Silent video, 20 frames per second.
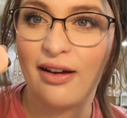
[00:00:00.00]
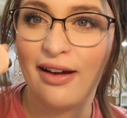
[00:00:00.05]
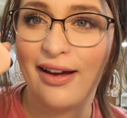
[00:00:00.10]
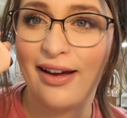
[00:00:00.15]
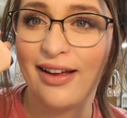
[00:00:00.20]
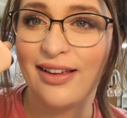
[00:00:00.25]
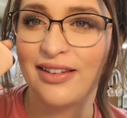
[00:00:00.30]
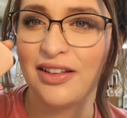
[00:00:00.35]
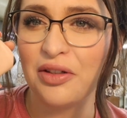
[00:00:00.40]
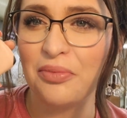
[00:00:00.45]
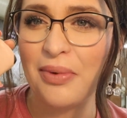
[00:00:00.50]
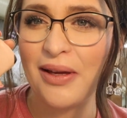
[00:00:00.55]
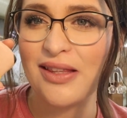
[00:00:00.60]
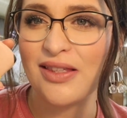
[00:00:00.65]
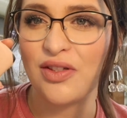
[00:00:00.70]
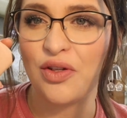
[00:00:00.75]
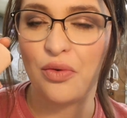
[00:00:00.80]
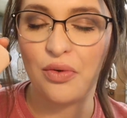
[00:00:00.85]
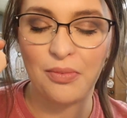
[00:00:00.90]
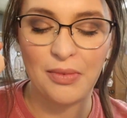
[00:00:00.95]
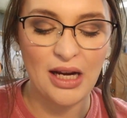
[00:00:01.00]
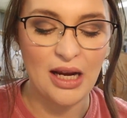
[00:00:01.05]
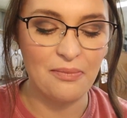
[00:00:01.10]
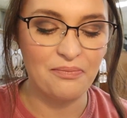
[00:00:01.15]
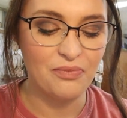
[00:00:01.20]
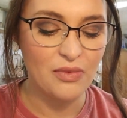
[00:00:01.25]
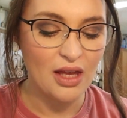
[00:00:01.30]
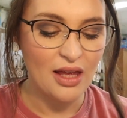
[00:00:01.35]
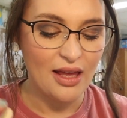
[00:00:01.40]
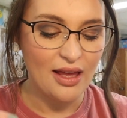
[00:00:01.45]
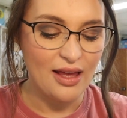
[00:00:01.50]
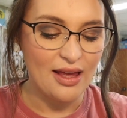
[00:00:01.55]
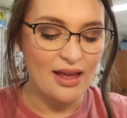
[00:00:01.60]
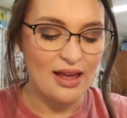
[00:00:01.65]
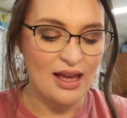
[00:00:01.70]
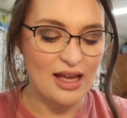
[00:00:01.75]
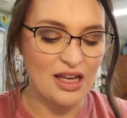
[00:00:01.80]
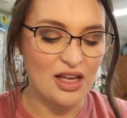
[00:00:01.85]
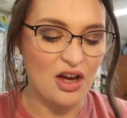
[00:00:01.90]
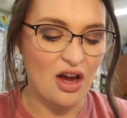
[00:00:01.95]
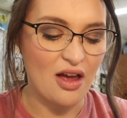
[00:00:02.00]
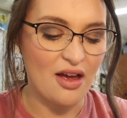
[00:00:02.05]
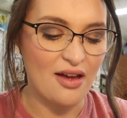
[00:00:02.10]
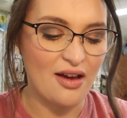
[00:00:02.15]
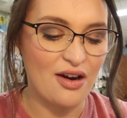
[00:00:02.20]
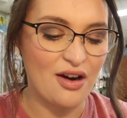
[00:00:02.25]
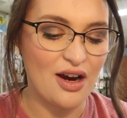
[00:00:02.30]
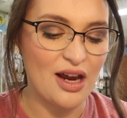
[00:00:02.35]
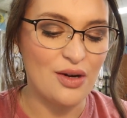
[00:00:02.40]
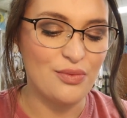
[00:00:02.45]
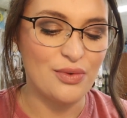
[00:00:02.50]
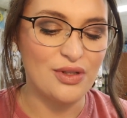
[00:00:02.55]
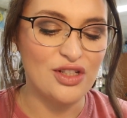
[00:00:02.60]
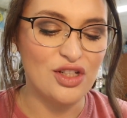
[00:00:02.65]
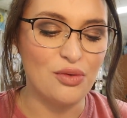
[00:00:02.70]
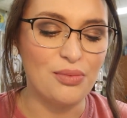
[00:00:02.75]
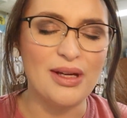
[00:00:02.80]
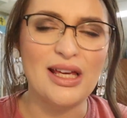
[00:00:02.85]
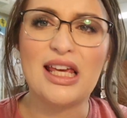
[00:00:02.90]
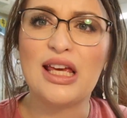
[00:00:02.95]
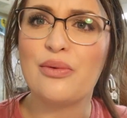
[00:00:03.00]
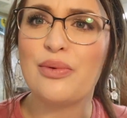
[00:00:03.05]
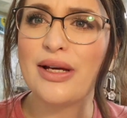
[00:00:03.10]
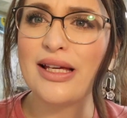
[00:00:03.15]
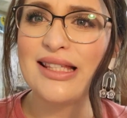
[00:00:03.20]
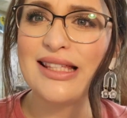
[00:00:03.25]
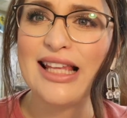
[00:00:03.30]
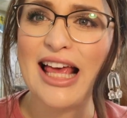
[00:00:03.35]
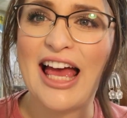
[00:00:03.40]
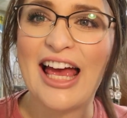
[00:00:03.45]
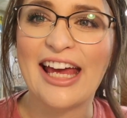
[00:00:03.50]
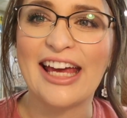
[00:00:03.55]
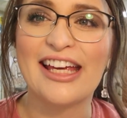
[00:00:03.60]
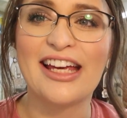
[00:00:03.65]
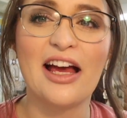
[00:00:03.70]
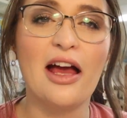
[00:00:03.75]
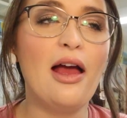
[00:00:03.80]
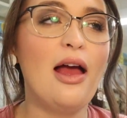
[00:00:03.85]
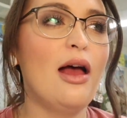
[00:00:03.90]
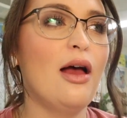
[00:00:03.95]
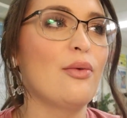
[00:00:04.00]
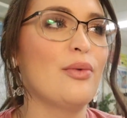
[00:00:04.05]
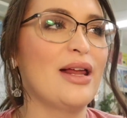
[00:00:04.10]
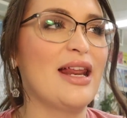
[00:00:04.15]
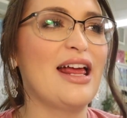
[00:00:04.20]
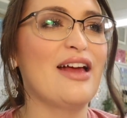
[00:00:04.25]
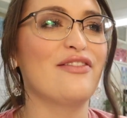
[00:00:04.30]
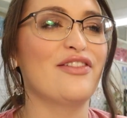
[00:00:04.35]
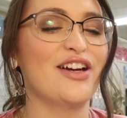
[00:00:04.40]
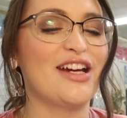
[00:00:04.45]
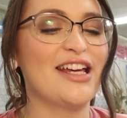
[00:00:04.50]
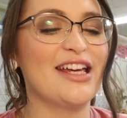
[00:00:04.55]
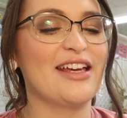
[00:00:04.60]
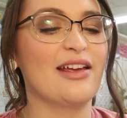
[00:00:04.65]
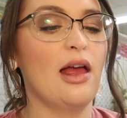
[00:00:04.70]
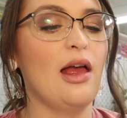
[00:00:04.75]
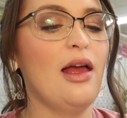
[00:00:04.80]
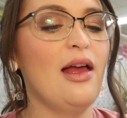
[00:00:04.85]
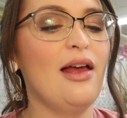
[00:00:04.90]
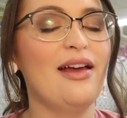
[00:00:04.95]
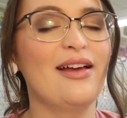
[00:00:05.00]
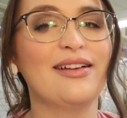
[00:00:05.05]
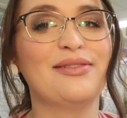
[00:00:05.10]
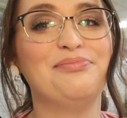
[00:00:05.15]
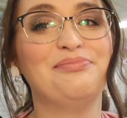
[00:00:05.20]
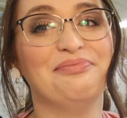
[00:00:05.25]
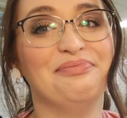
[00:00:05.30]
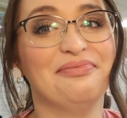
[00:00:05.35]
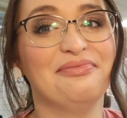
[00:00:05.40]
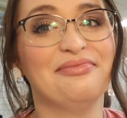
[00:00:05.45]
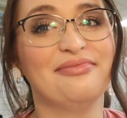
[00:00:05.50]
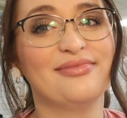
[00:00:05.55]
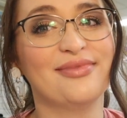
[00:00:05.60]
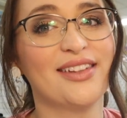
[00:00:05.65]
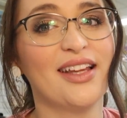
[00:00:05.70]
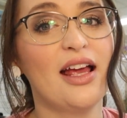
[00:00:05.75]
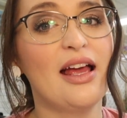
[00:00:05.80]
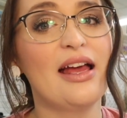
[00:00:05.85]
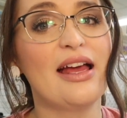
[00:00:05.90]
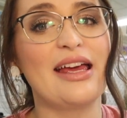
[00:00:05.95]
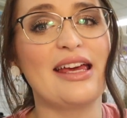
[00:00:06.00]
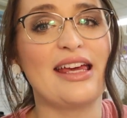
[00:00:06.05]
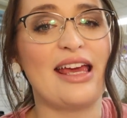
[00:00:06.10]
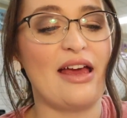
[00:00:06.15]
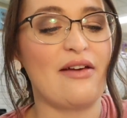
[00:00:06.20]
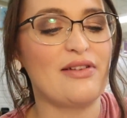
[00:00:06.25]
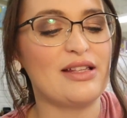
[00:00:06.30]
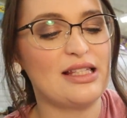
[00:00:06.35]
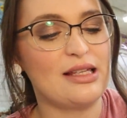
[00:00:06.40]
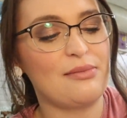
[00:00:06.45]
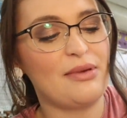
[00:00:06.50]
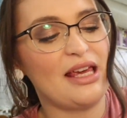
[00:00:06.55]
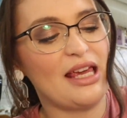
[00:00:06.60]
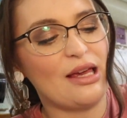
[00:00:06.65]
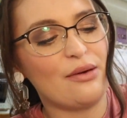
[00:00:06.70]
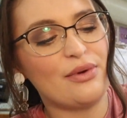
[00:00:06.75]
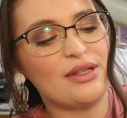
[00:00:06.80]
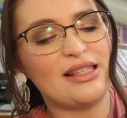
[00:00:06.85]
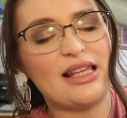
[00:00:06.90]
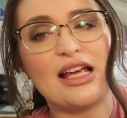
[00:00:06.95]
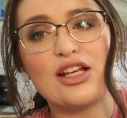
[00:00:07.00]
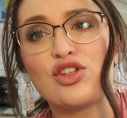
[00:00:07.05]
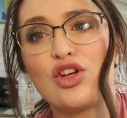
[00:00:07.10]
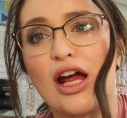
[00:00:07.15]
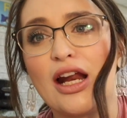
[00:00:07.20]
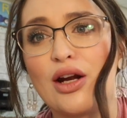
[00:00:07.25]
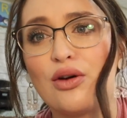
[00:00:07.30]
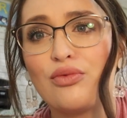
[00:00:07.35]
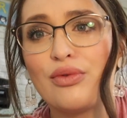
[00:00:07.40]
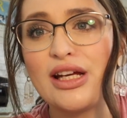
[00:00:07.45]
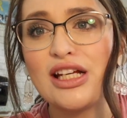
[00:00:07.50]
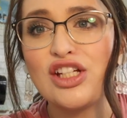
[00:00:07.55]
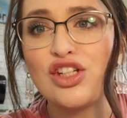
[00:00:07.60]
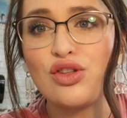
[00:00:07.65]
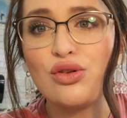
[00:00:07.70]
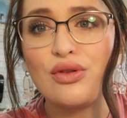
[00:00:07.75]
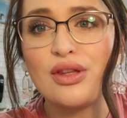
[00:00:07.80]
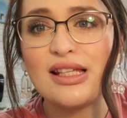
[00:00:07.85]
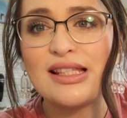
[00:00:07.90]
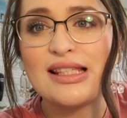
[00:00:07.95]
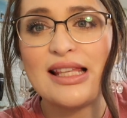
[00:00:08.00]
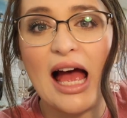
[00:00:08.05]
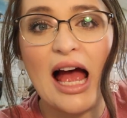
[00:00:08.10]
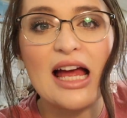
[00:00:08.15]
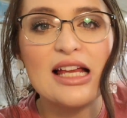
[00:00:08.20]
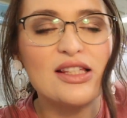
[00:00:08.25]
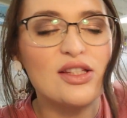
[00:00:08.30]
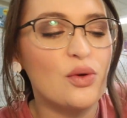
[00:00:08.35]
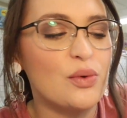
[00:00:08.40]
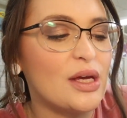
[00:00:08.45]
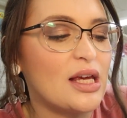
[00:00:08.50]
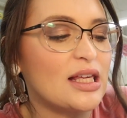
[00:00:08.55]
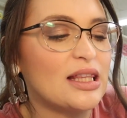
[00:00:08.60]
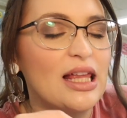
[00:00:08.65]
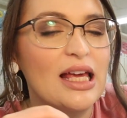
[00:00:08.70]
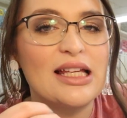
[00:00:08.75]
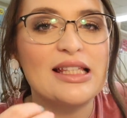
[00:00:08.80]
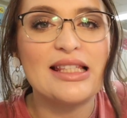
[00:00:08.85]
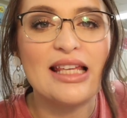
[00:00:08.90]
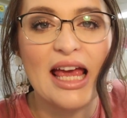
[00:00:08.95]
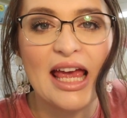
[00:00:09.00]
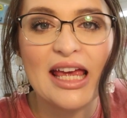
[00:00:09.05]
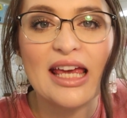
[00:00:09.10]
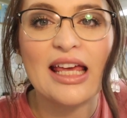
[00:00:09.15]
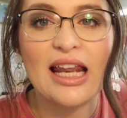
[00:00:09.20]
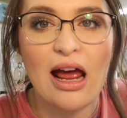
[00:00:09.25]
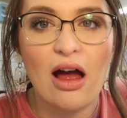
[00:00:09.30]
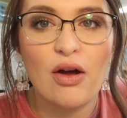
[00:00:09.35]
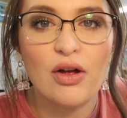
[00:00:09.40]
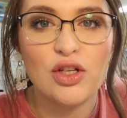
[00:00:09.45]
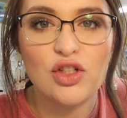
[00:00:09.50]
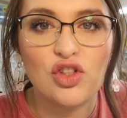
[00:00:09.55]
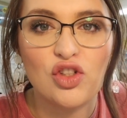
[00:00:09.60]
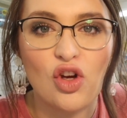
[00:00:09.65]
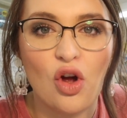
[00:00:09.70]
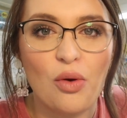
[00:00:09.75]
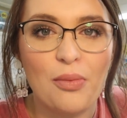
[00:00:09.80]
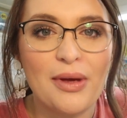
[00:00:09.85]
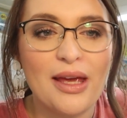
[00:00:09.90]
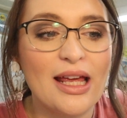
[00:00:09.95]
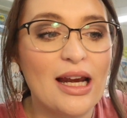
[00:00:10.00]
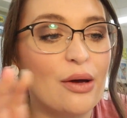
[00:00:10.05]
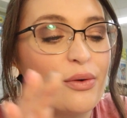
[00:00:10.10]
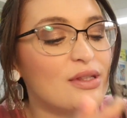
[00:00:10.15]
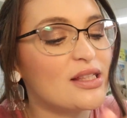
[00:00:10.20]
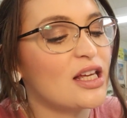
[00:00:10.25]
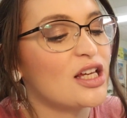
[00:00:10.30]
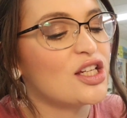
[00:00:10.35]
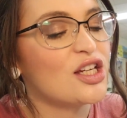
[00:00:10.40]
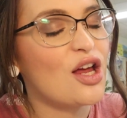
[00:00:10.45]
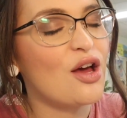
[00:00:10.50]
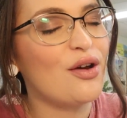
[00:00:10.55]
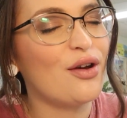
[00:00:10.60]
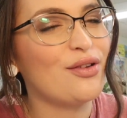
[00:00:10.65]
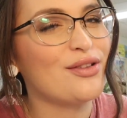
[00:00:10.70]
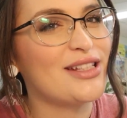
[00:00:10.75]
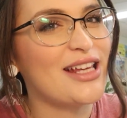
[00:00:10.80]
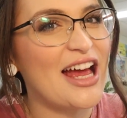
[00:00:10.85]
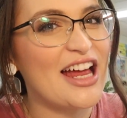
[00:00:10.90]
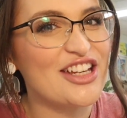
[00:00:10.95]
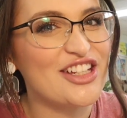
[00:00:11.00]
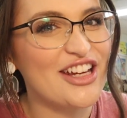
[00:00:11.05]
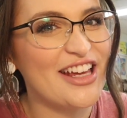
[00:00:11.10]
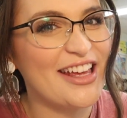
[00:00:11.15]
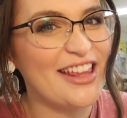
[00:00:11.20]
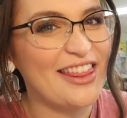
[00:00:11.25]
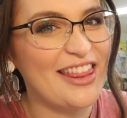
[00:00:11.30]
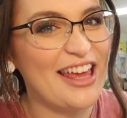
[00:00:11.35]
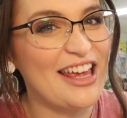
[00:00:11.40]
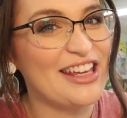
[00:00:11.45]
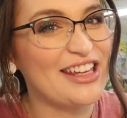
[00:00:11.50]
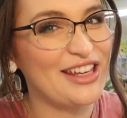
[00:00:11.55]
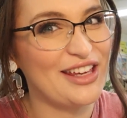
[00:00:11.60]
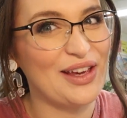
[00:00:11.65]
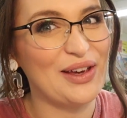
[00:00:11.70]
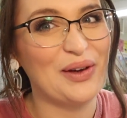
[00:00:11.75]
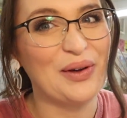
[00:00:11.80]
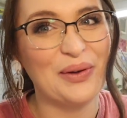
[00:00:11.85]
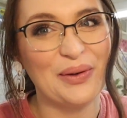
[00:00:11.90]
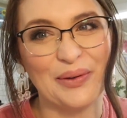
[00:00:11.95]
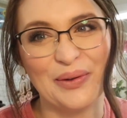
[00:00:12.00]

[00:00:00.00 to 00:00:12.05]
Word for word: Oh, a little pencil with my name. And he got our aide one too, but he was like, whenever he gave it to me, he was like trying to reach through the side so he could like take it out and show me. And I was like, "No, don't touch it. Thank you."